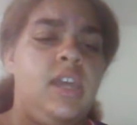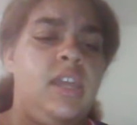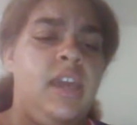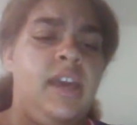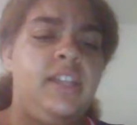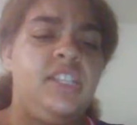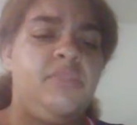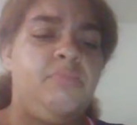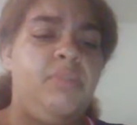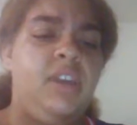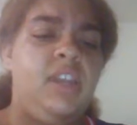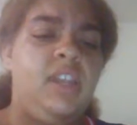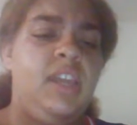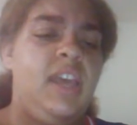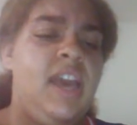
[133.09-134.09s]
yet
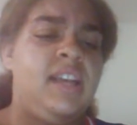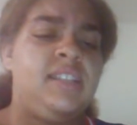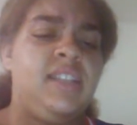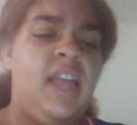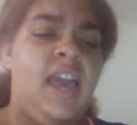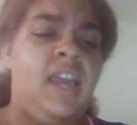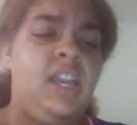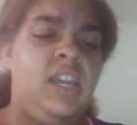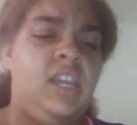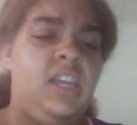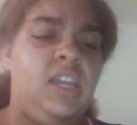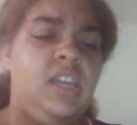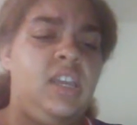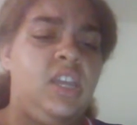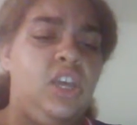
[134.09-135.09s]
speedy as
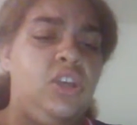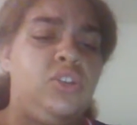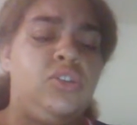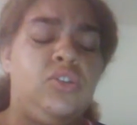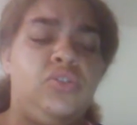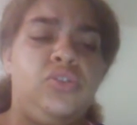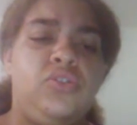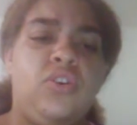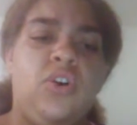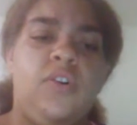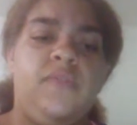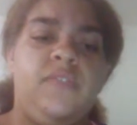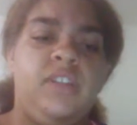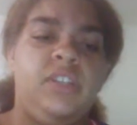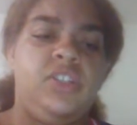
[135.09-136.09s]
lightning, so
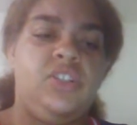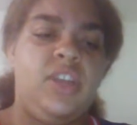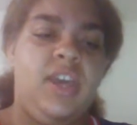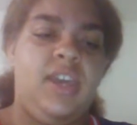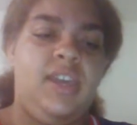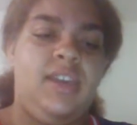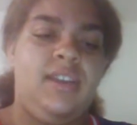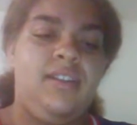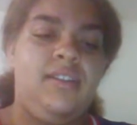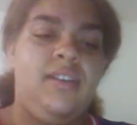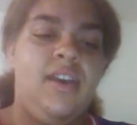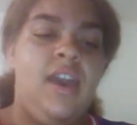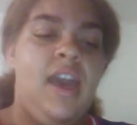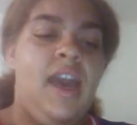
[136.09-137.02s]
soft and jagged.